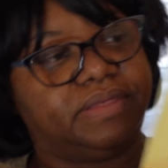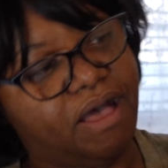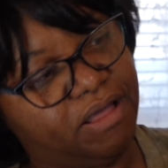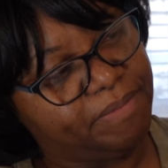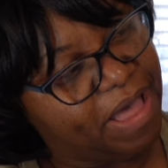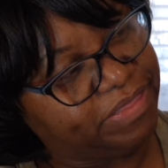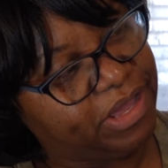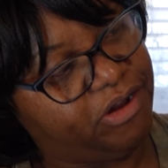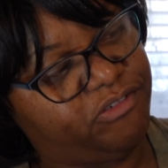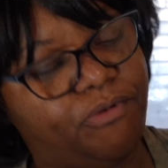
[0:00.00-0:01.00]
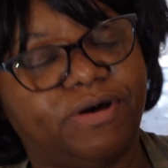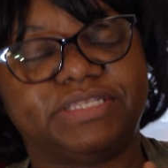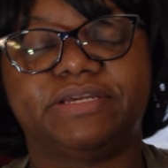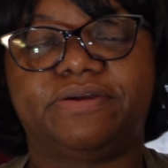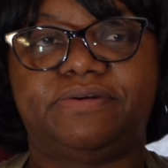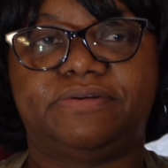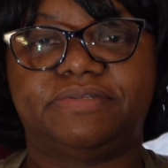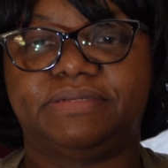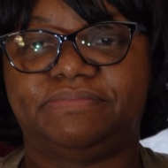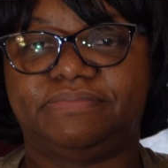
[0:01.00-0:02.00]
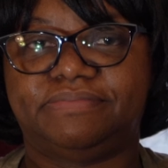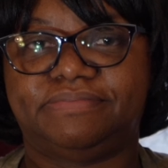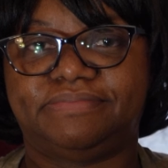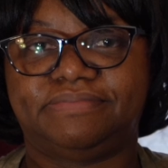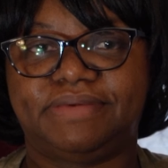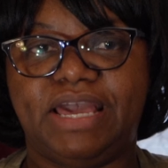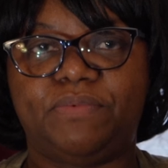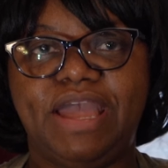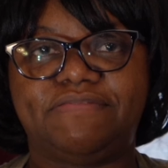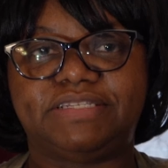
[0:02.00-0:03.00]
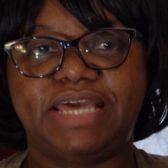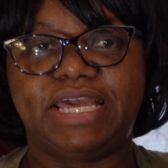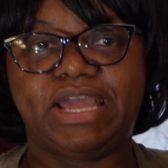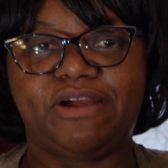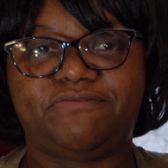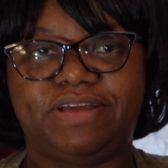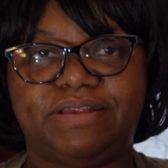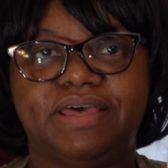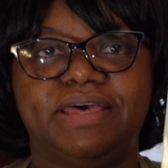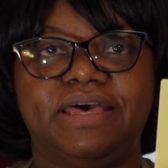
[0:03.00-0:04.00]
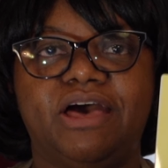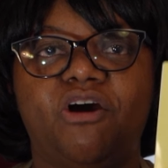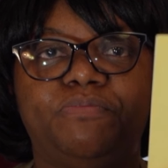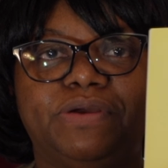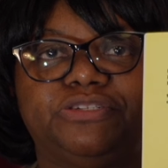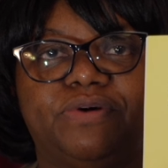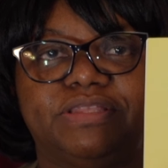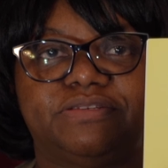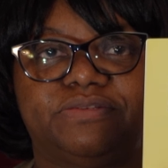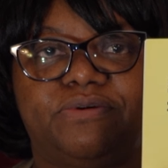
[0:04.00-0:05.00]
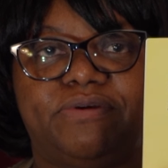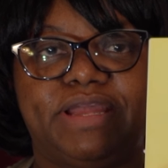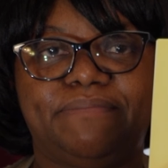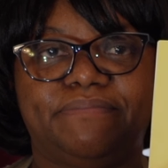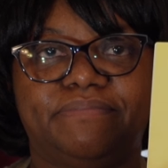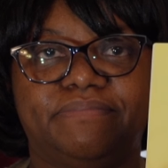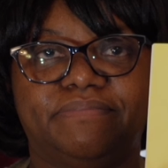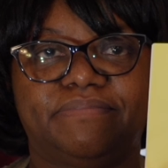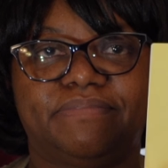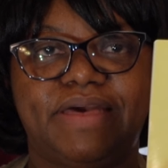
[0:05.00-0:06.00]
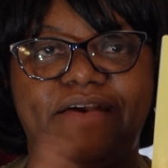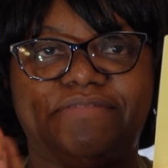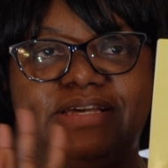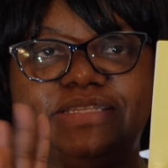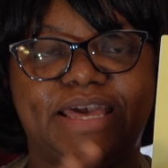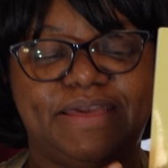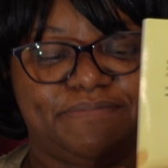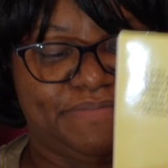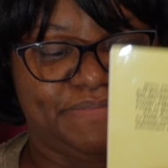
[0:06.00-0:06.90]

All about the earth, boys and girls. And we have to take care of it. Hope you enjoyed the story. Have a good day.